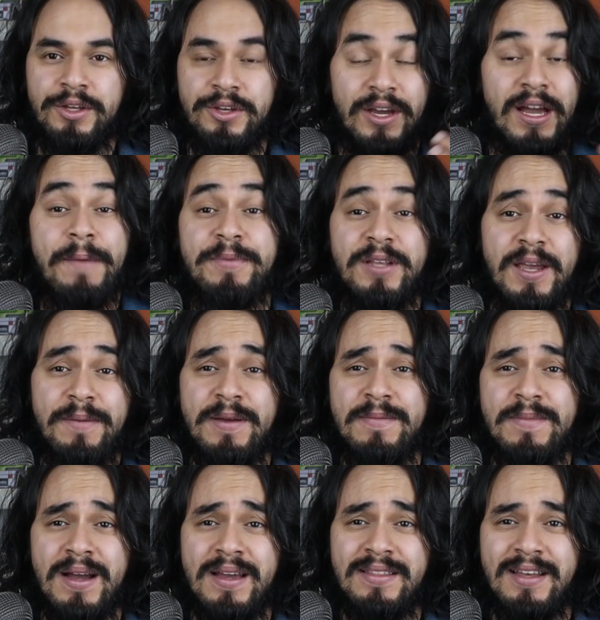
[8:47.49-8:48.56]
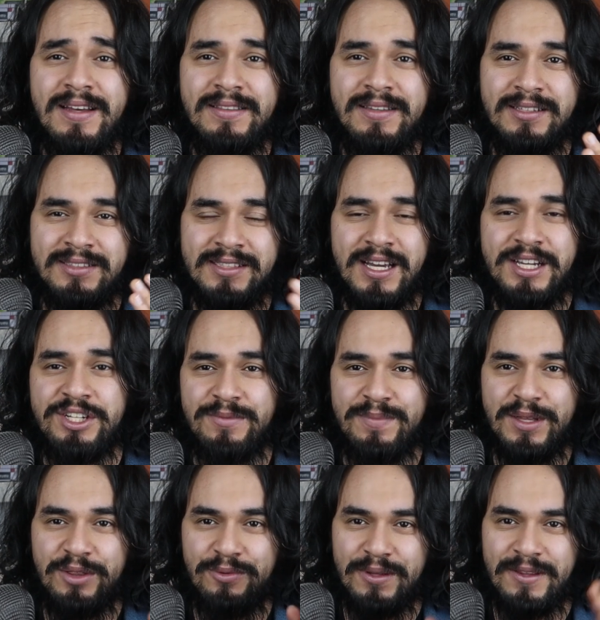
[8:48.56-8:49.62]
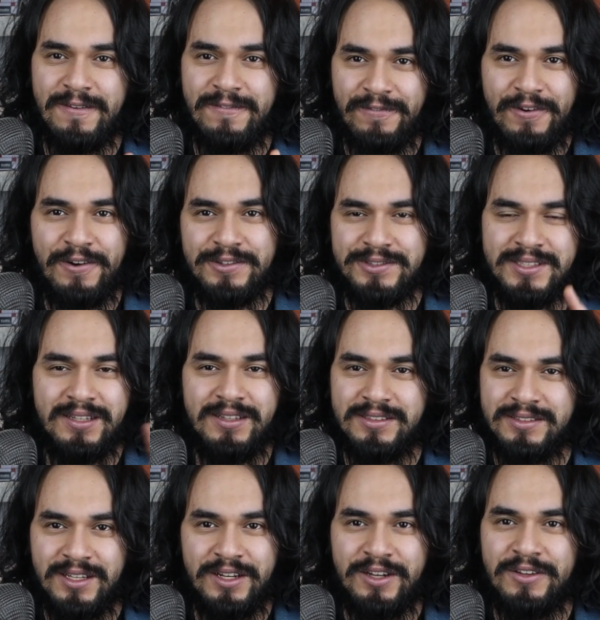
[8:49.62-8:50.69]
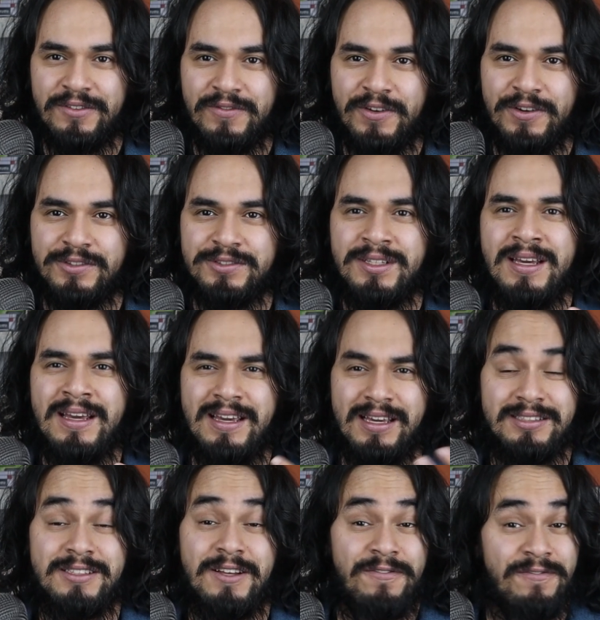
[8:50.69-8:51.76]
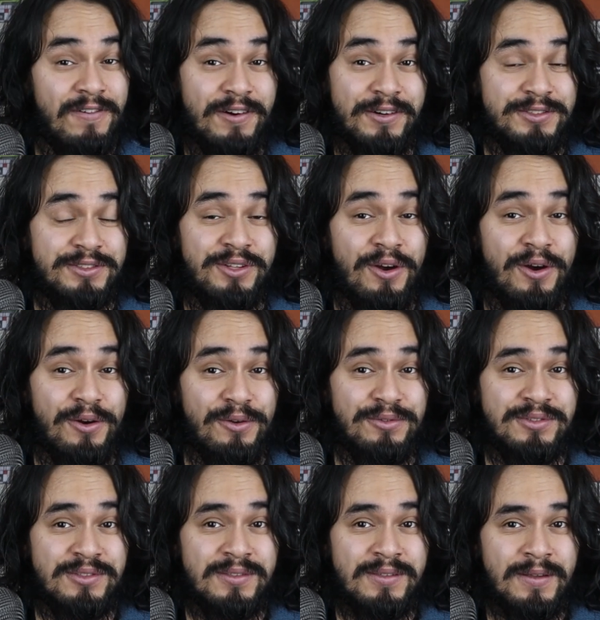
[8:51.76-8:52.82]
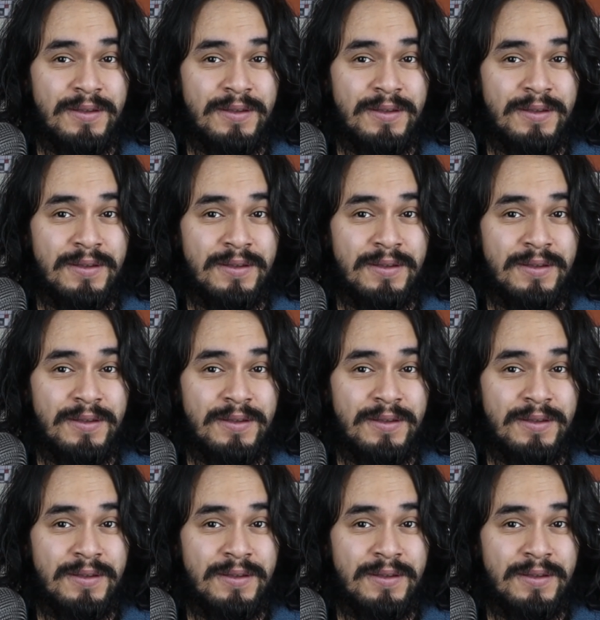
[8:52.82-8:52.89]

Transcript: You have to keep in mind that the section between the first and the second verse is the first chorus.